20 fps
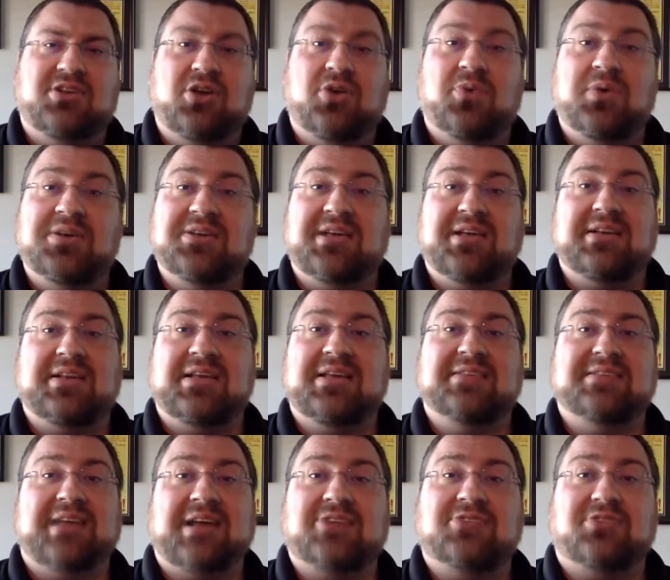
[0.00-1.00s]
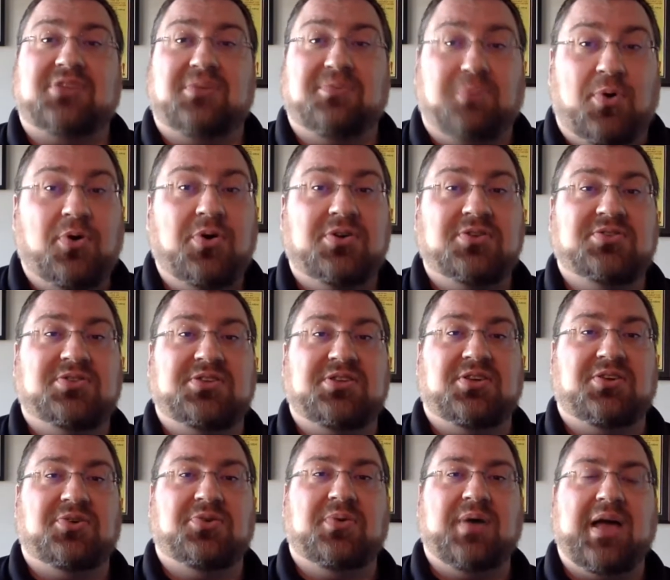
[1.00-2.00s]
know what data is actually important to
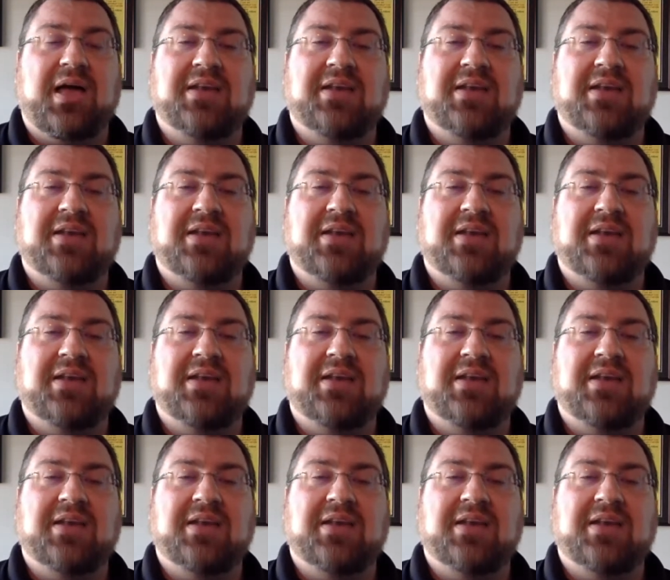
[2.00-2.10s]
you